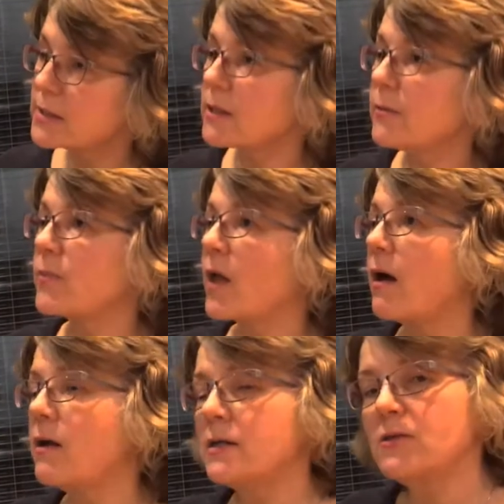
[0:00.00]
um,
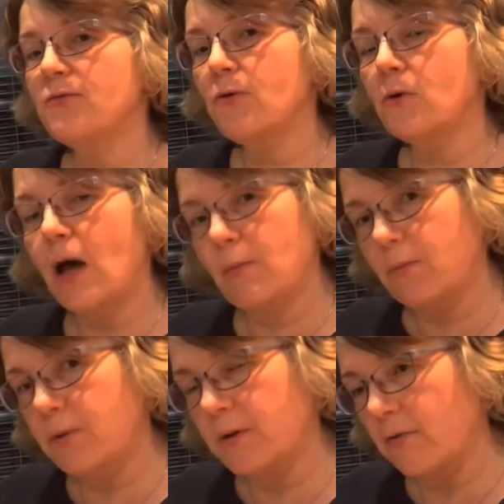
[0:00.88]
held for a
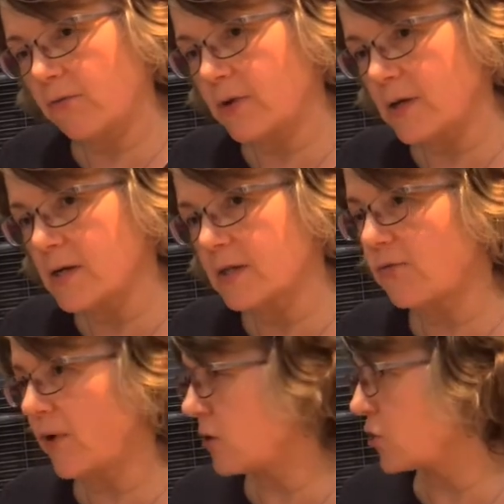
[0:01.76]
couple of years
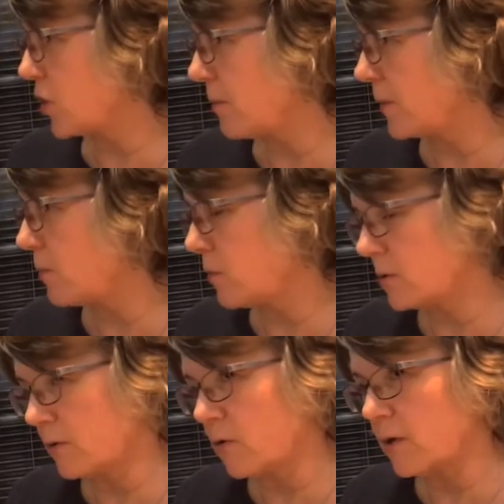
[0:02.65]
fellowship at
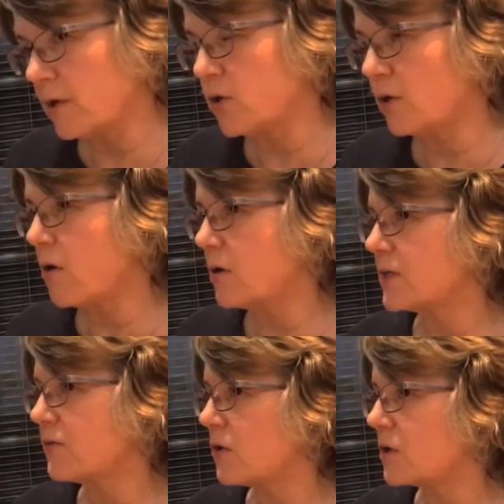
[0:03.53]
Merton College in
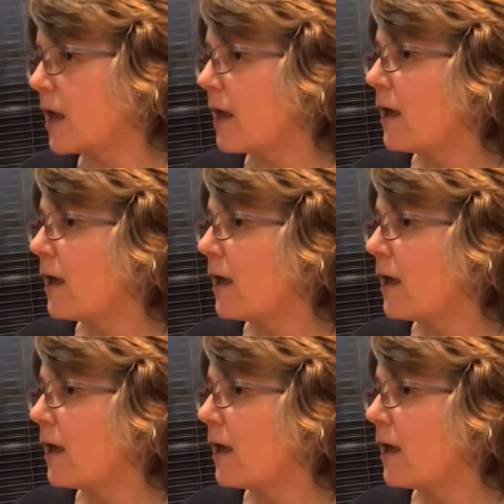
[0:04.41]
Oxford.